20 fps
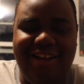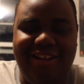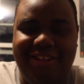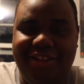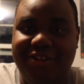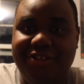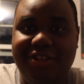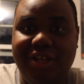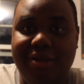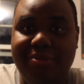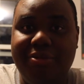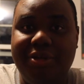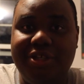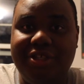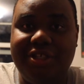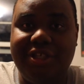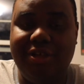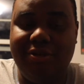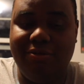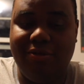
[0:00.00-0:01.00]
There's going to be a
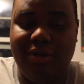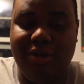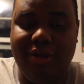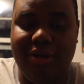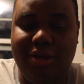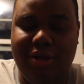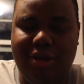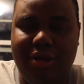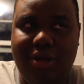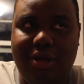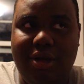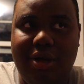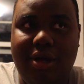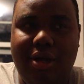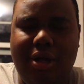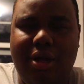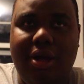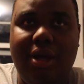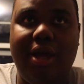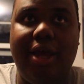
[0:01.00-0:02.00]
sequel.
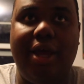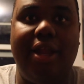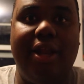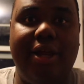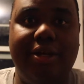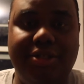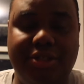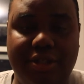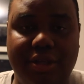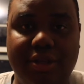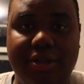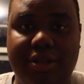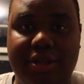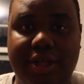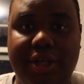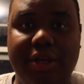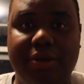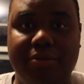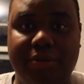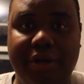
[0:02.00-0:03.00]
And I still
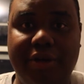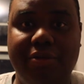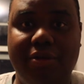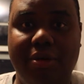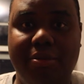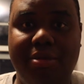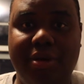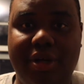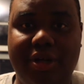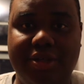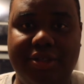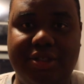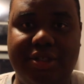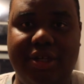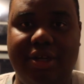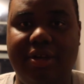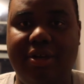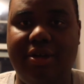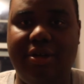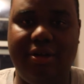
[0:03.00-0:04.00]
think Rita
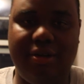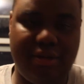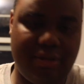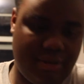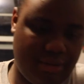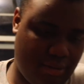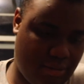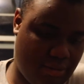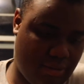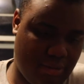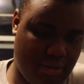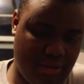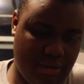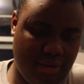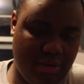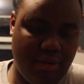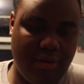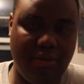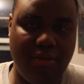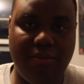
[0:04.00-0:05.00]
Repulsa
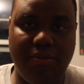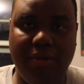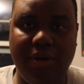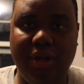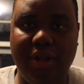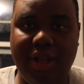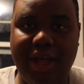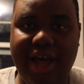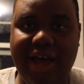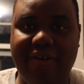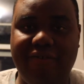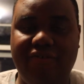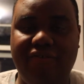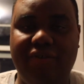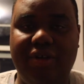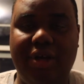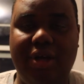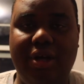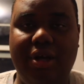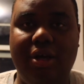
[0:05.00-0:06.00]
will
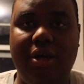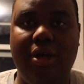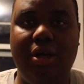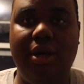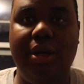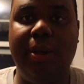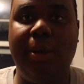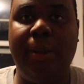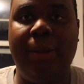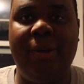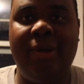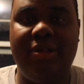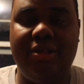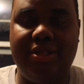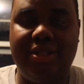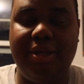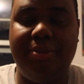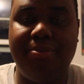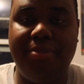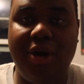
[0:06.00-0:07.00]
have
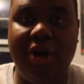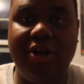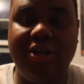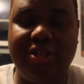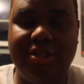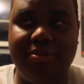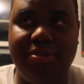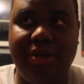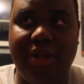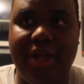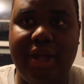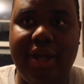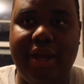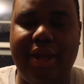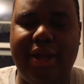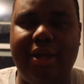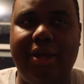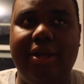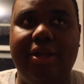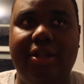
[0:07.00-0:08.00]
some part to
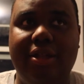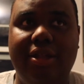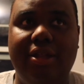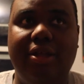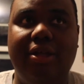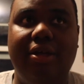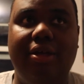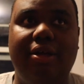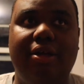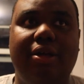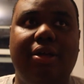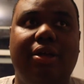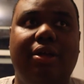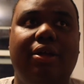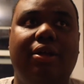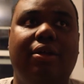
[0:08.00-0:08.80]
play in the